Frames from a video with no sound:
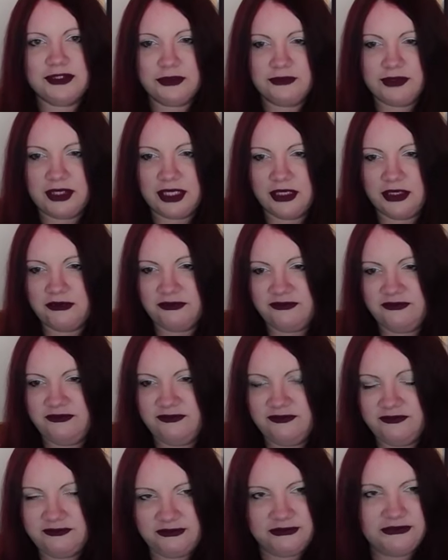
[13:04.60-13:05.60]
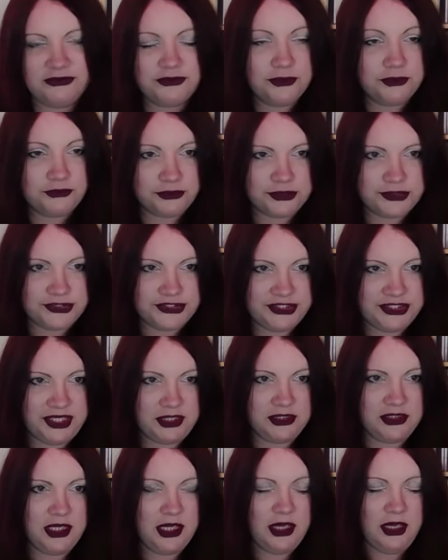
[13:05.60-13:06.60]
into a regular food
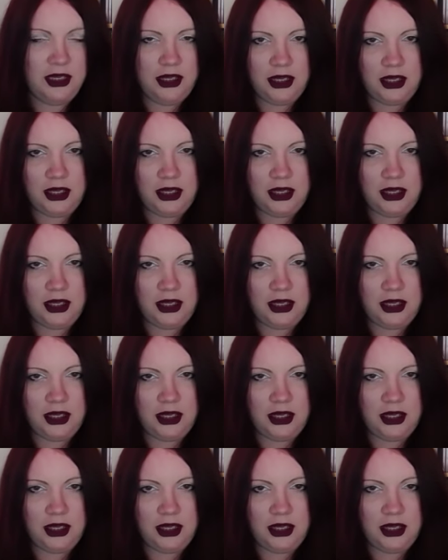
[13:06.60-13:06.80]
routine,